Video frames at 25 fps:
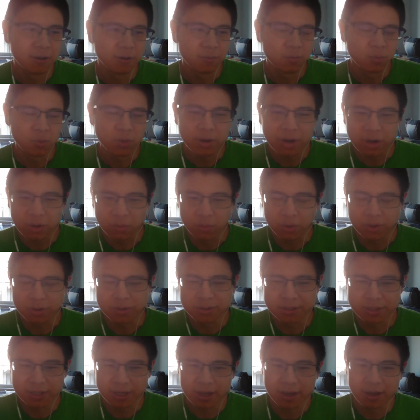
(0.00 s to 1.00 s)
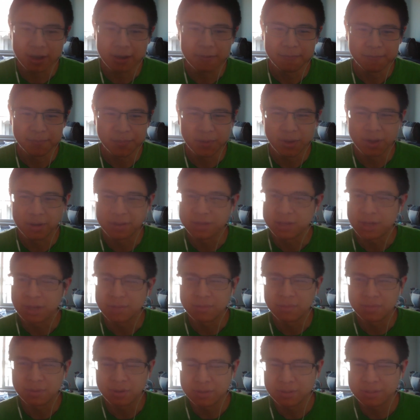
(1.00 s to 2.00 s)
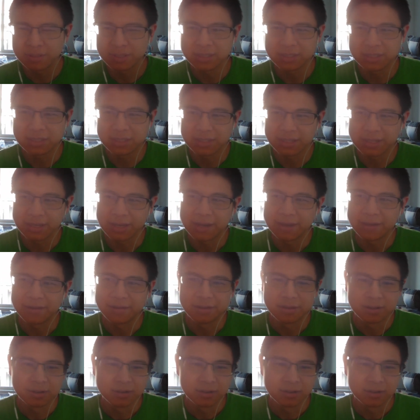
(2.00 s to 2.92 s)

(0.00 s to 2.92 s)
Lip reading: What I will say on top of all this is that